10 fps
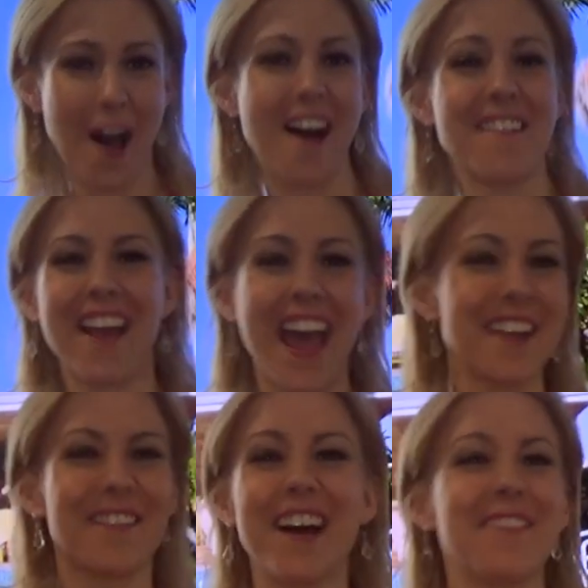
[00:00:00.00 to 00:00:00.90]
All
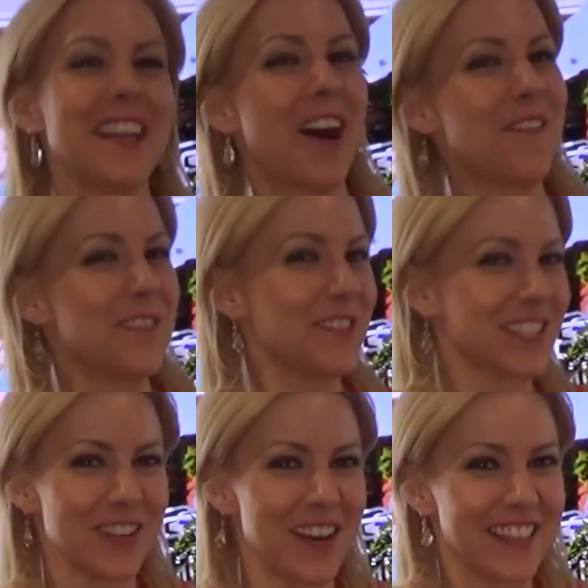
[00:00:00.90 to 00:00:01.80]
right, well, we hope you
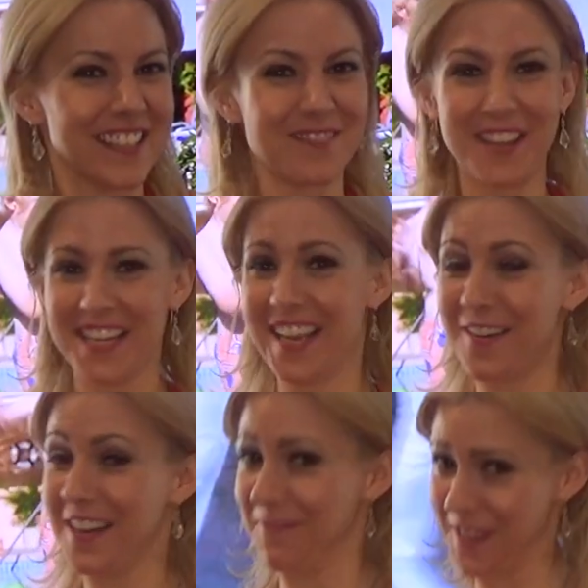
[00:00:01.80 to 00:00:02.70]
enjoyed this
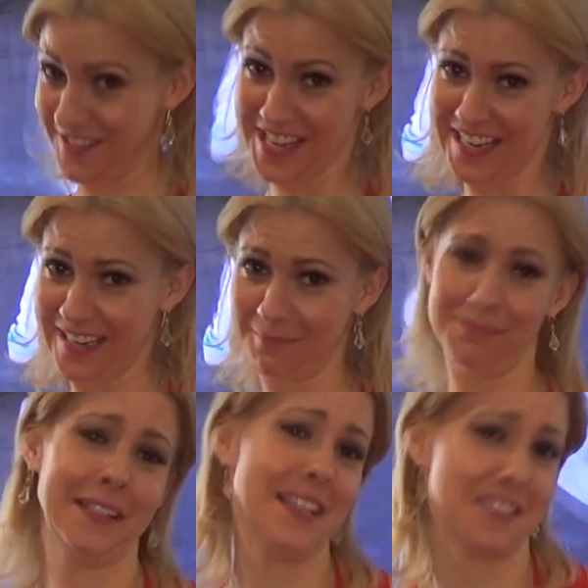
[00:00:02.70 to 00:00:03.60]
video, and if you didn't,
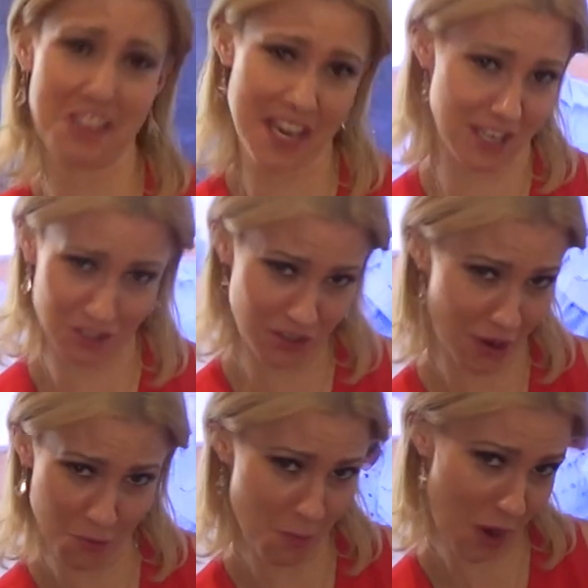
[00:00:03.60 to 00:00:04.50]
please let us
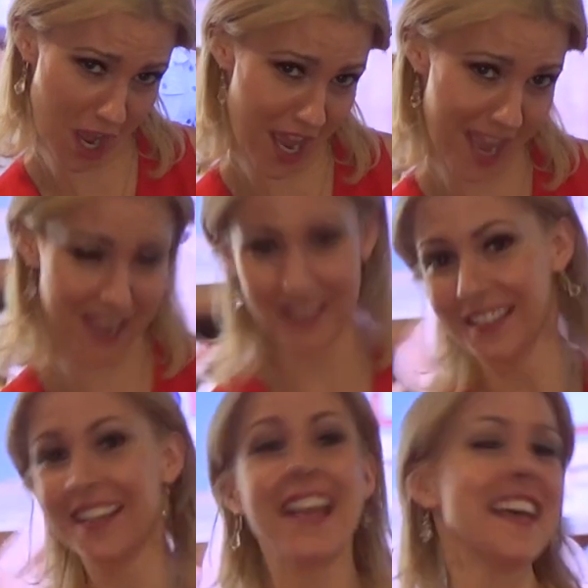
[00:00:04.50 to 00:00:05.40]
know why
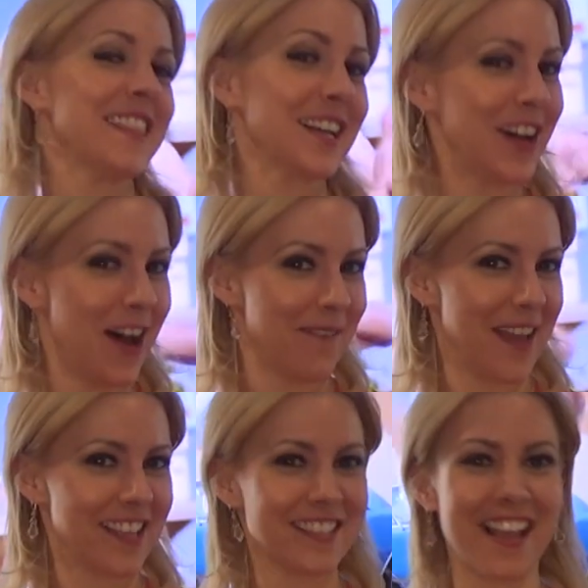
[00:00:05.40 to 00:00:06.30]
in the
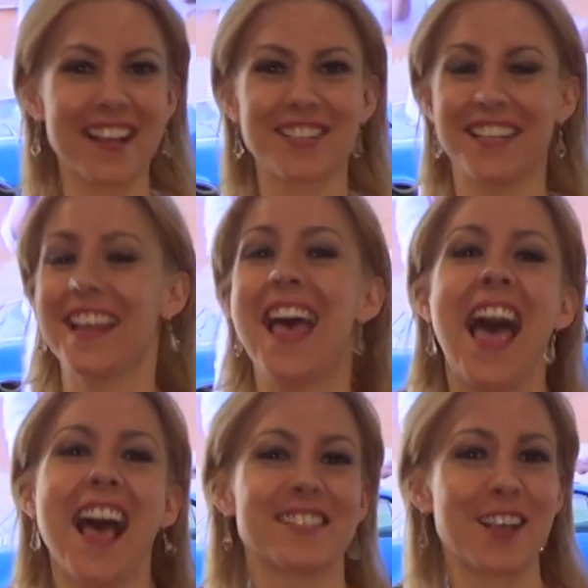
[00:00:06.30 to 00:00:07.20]
comment section.
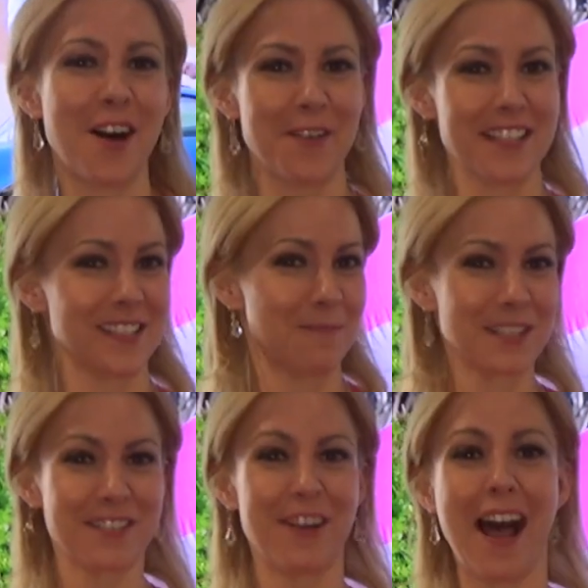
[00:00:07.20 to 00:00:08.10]
As always,
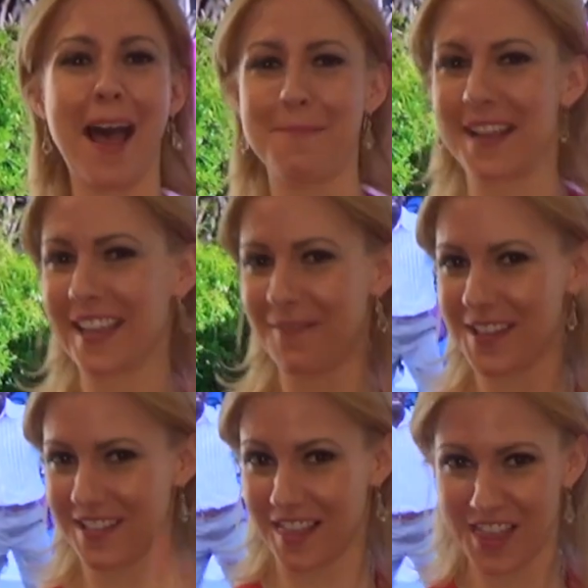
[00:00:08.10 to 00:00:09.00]
subscribe and give
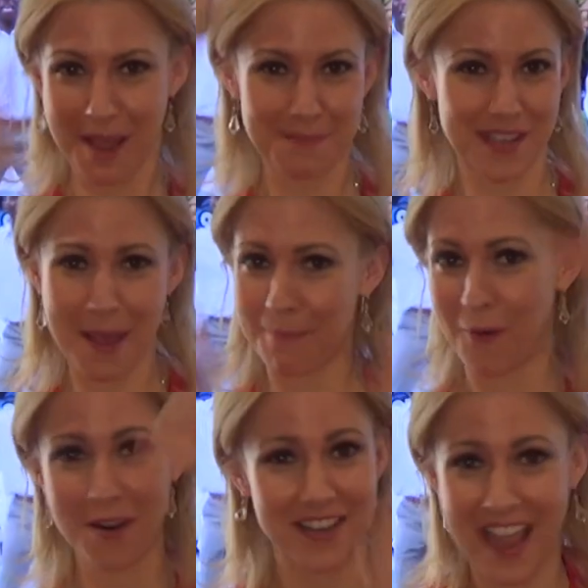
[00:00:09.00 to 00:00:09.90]
us a thumbs up
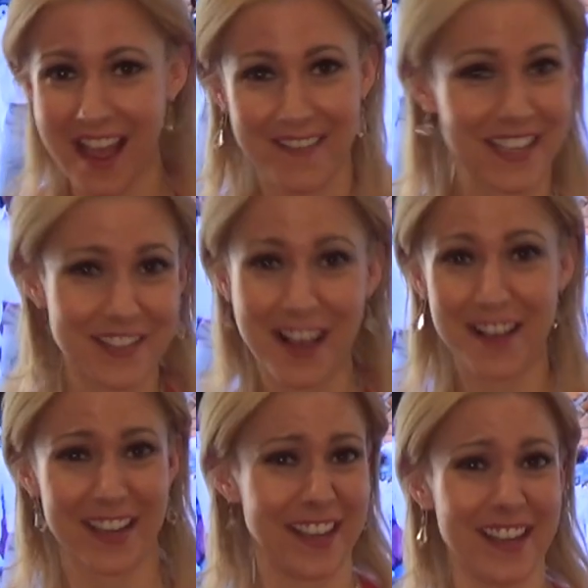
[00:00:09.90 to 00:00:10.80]
or down. It's
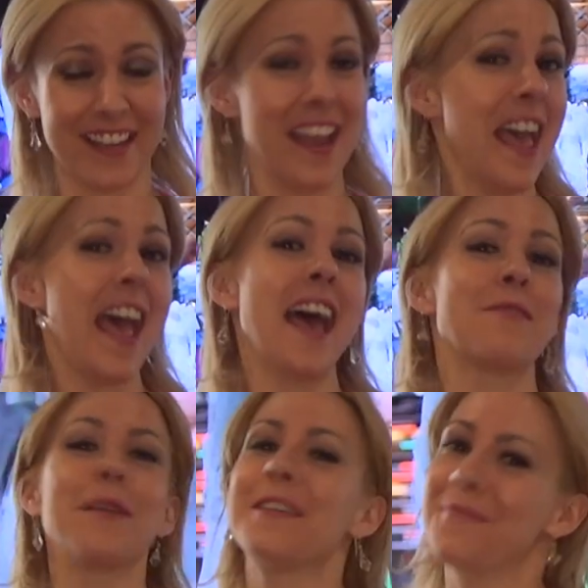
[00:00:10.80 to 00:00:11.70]
all good,
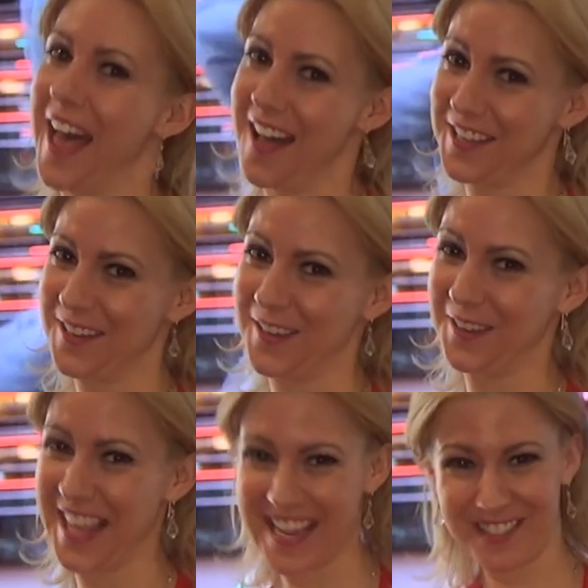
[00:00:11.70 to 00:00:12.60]
and we value
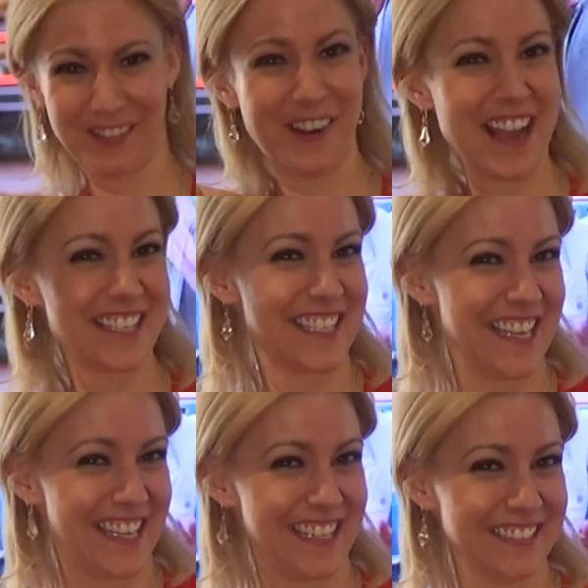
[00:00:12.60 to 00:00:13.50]
you. Thanks for
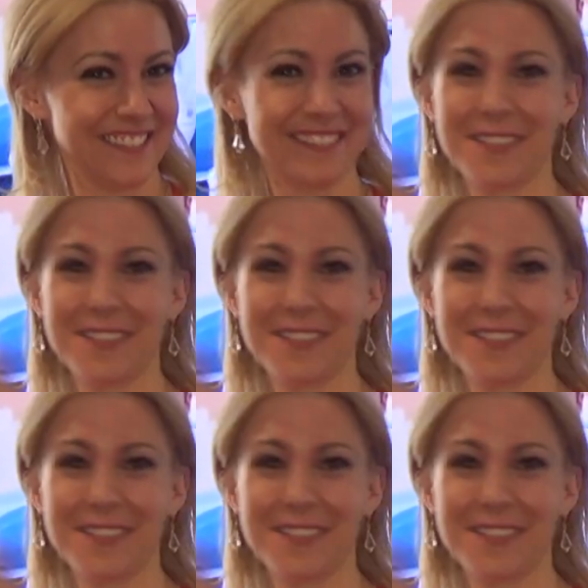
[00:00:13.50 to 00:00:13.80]
watching!